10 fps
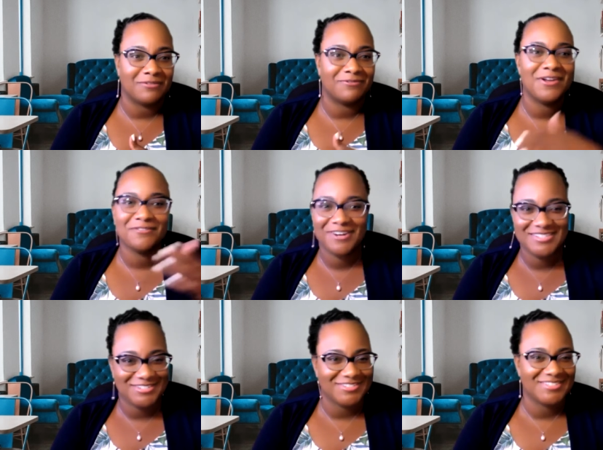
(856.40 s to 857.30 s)

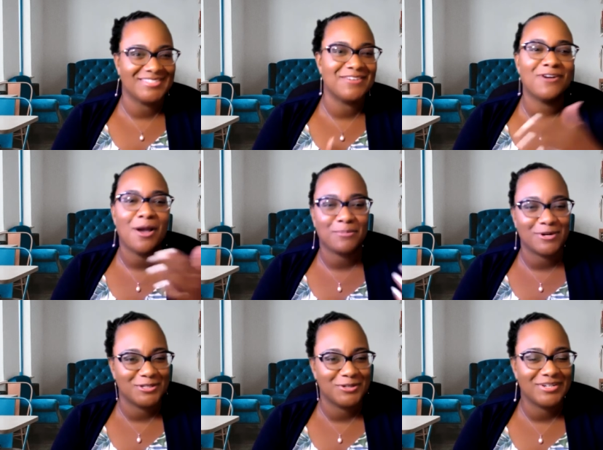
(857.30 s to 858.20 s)
fundraisers and different
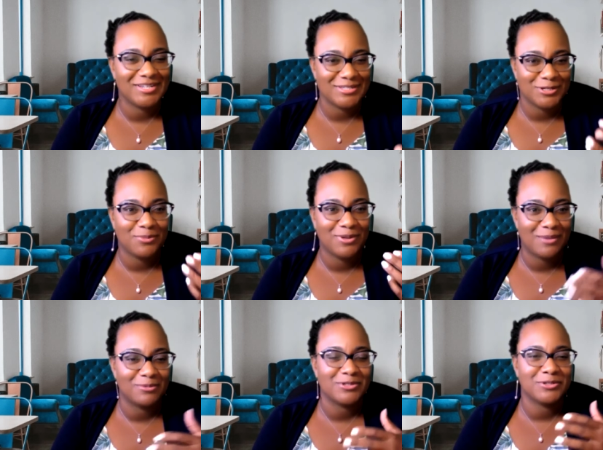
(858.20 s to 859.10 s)
opportunities to be
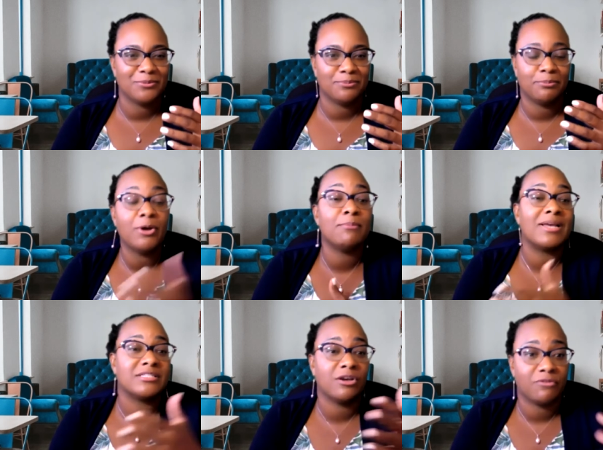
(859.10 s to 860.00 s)
able to put
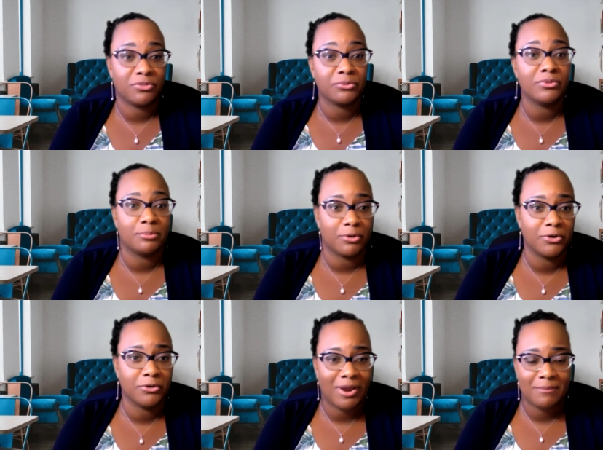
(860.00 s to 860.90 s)
myself through the
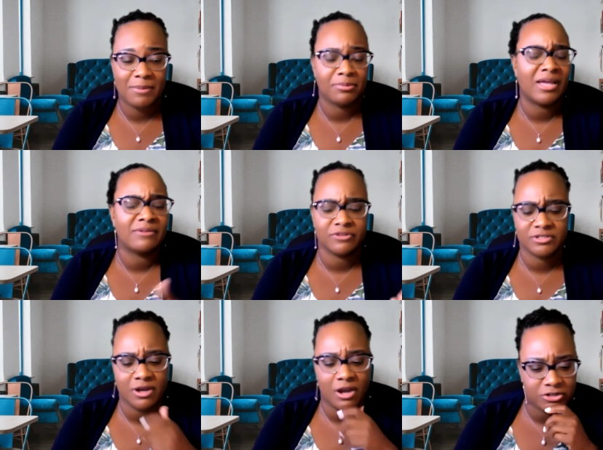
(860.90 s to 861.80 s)
program, applied for
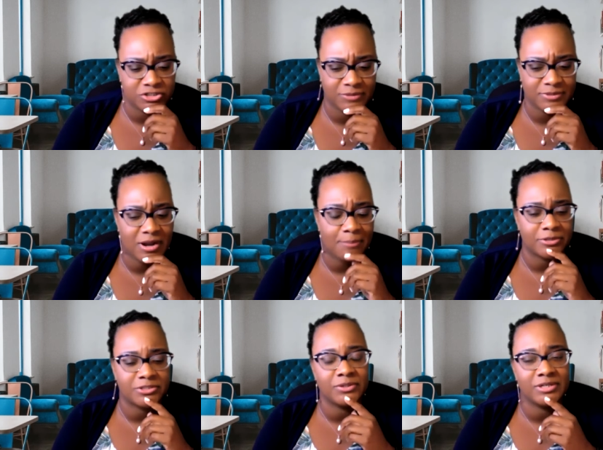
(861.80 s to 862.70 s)
scholarships and
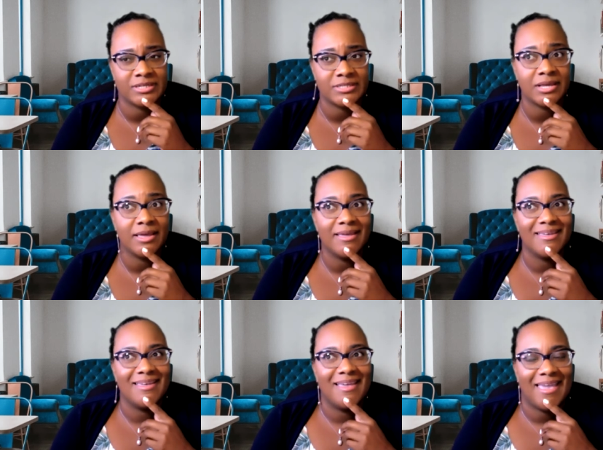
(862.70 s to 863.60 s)
opportunities.
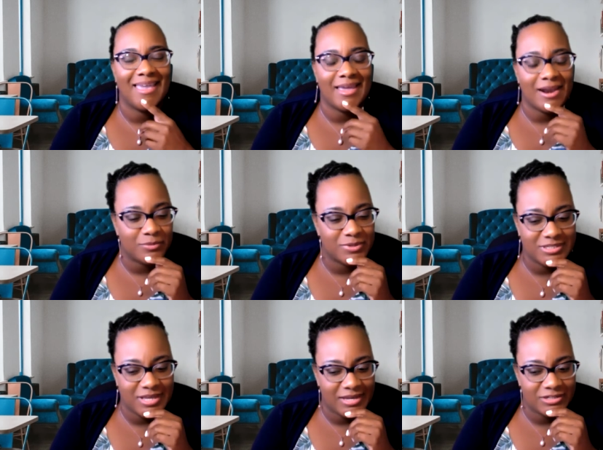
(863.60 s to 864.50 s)
And I would
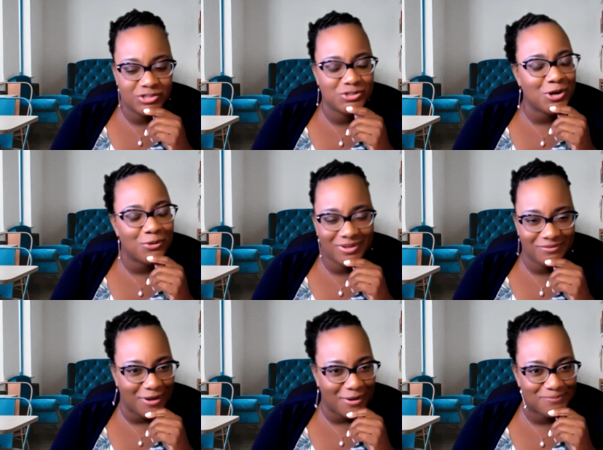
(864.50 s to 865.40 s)
say, just don't give
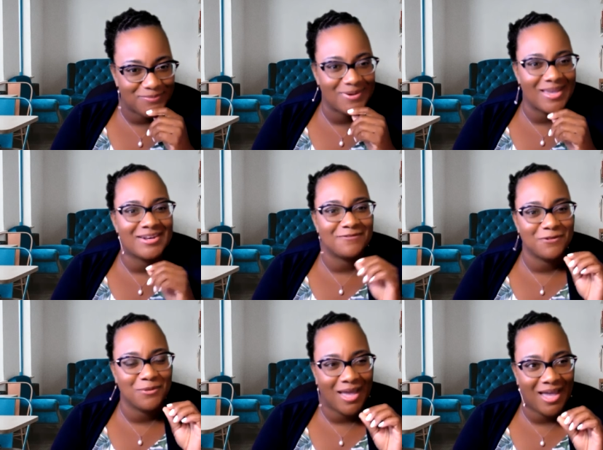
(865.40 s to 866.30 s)
up. And if
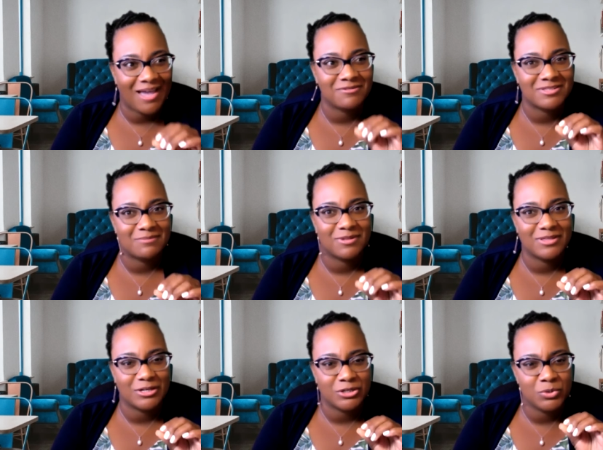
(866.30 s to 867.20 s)
you have something
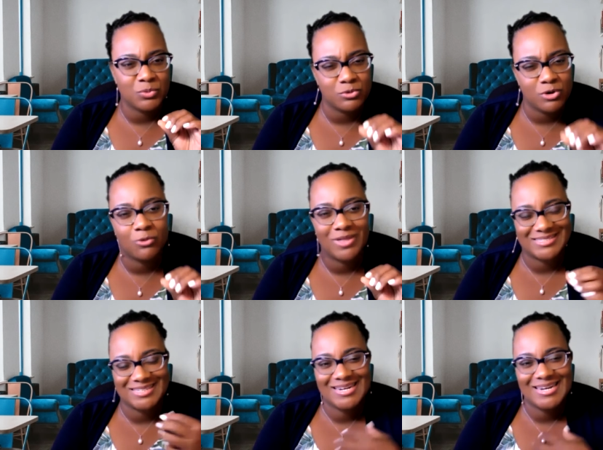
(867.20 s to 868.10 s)
that you know that's
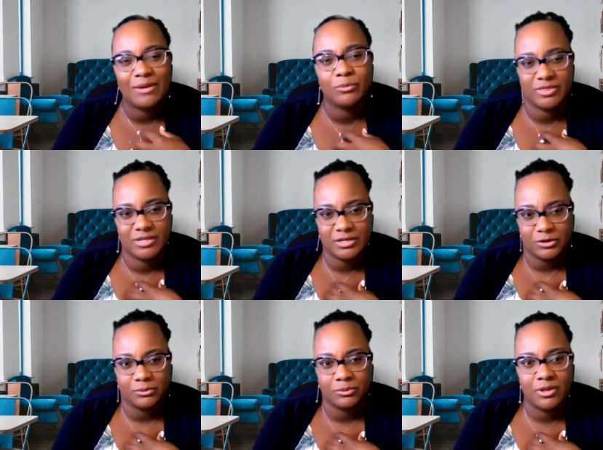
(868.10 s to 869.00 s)
innate within
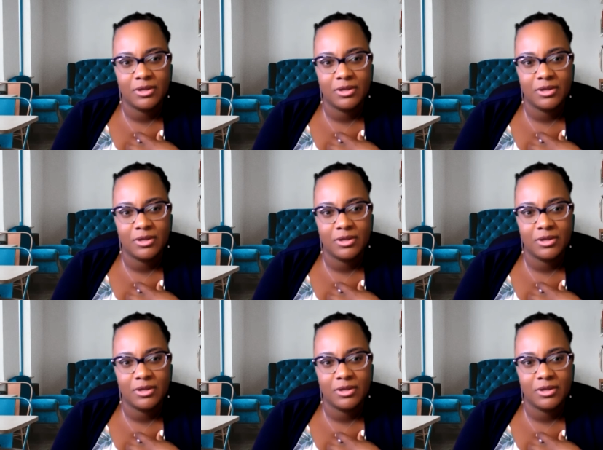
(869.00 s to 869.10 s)
you,